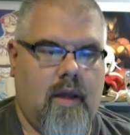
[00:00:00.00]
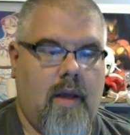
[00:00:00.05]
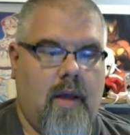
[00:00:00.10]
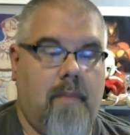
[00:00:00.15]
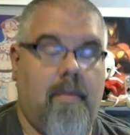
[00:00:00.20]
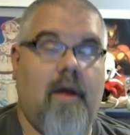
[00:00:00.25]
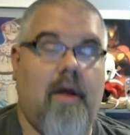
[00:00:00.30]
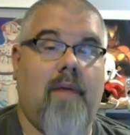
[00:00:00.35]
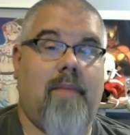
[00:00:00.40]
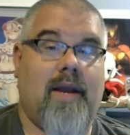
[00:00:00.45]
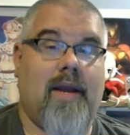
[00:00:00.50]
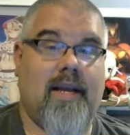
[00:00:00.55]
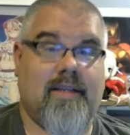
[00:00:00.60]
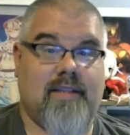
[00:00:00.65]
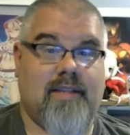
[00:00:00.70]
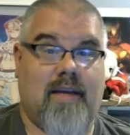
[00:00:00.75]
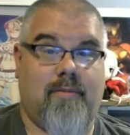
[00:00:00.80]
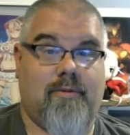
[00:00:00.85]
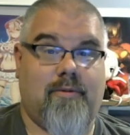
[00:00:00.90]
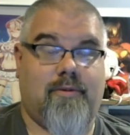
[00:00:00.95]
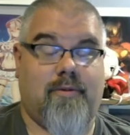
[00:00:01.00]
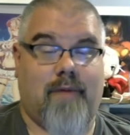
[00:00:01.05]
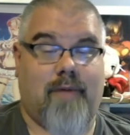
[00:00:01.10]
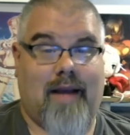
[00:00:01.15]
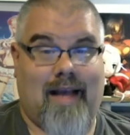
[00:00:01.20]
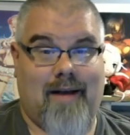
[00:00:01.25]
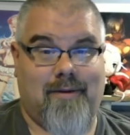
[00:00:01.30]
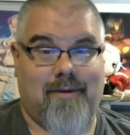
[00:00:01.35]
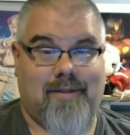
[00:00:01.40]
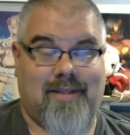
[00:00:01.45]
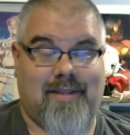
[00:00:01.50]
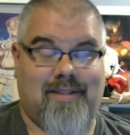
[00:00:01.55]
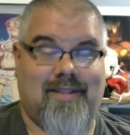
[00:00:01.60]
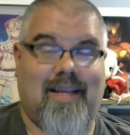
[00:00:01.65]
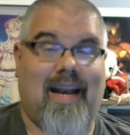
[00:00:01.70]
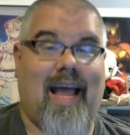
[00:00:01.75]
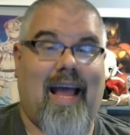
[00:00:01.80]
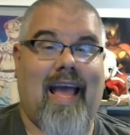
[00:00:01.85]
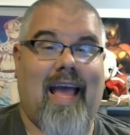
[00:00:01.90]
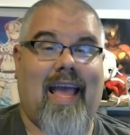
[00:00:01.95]
But my next game was Three Houses,
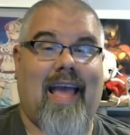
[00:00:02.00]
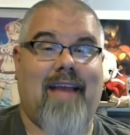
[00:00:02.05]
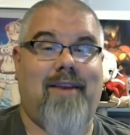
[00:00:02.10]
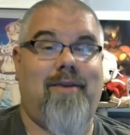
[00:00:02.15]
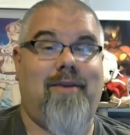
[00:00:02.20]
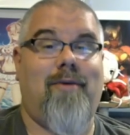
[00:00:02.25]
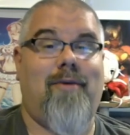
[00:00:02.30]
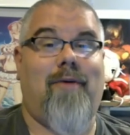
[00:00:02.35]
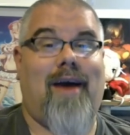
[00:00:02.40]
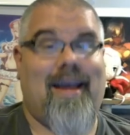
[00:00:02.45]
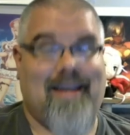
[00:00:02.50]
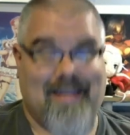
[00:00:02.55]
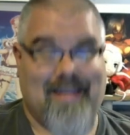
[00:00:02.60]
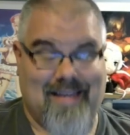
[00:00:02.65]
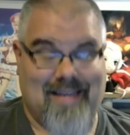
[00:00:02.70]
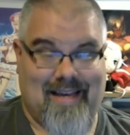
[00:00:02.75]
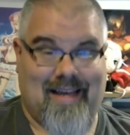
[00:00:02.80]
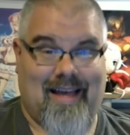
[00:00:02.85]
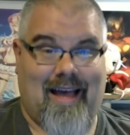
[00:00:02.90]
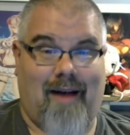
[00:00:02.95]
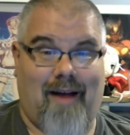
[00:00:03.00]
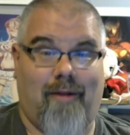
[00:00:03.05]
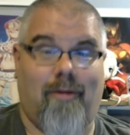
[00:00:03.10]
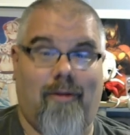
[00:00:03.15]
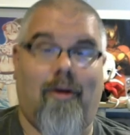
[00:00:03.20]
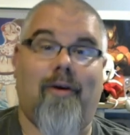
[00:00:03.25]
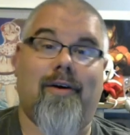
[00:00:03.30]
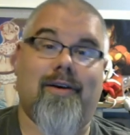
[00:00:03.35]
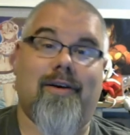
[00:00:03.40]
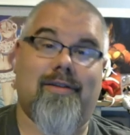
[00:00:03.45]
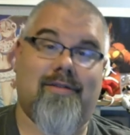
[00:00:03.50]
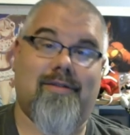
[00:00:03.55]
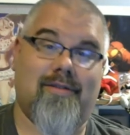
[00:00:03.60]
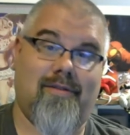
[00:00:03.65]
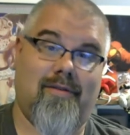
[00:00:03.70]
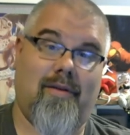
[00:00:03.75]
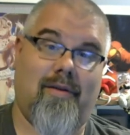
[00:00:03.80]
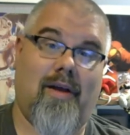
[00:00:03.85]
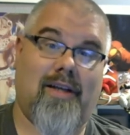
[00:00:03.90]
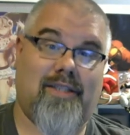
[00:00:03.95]
and I had no idea how long
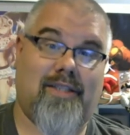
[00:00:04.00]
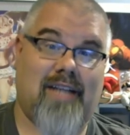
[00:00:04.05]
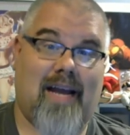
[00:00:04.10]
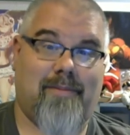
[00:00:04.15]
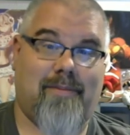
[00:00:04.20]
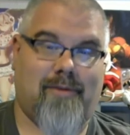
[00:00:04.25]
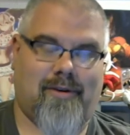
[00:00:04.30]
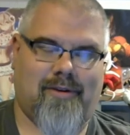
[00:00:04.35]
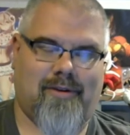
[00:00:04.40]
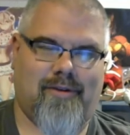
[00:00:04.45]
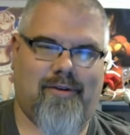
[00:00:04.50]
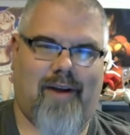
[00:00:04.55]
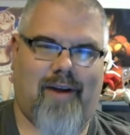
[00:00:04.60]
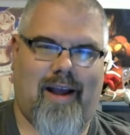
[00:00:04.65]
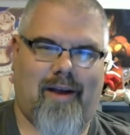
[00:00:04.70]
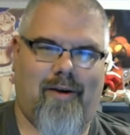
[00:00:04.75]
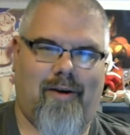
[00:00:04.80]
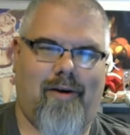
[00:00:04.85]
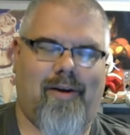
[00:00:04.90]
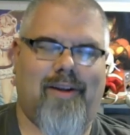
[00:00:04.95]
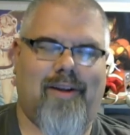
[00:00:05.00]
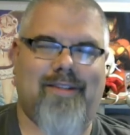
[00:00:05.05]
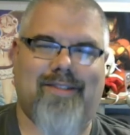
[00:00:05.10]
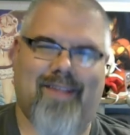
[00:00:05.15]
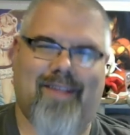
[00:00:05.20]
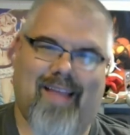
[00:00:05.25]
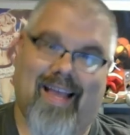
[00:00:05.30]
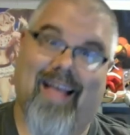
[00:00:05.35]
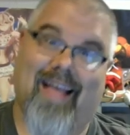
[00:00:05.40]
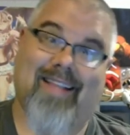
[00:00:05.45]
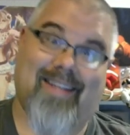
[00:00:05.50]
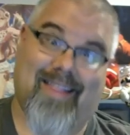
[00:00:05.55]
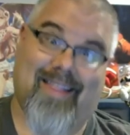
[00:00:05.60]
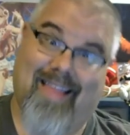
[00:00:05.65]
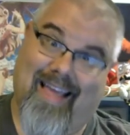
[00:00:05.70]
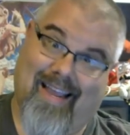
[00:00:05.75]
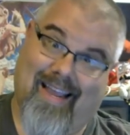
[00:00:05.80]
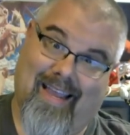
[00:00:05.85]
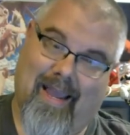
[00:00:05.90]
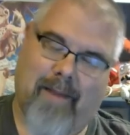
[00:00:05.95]
a chapter could drag on until I got to
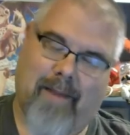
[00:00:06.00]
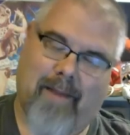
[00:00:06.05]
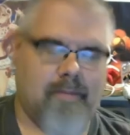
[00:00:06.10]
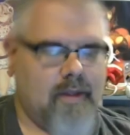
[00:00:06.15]
that game.